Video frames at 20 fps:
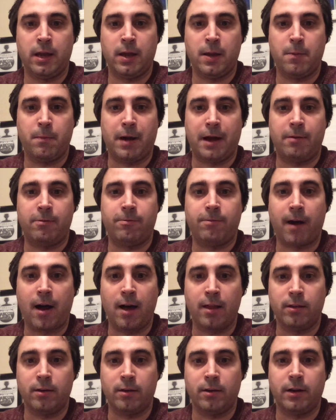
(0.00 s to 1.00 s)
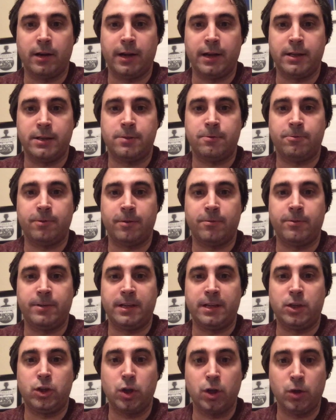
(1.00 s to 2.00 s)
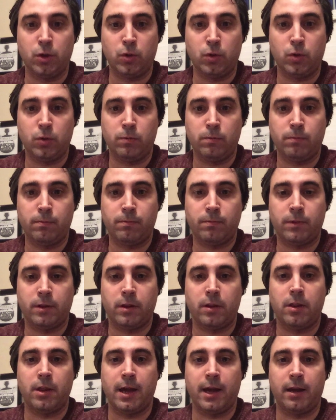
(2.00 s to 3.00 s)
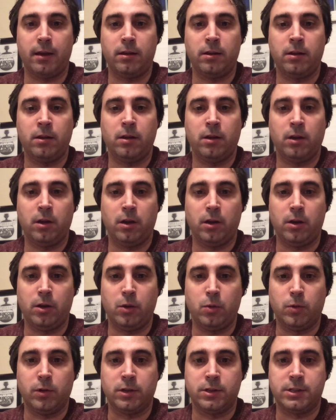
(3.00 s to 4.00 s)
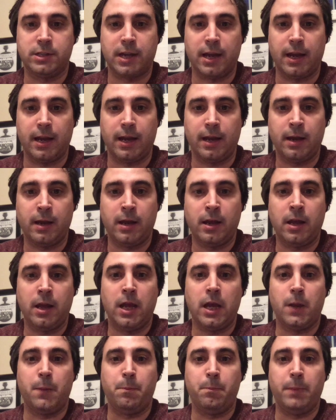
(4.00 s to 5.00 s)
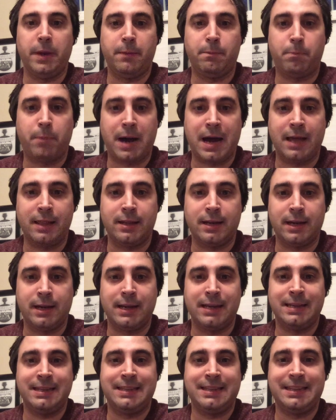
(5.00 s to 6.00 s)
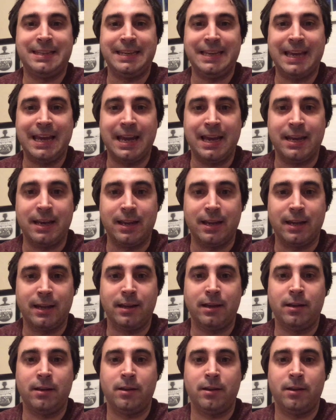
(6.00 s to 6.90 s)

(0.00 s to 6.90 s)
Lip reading: my father is 52, then you will say, mi padre tiene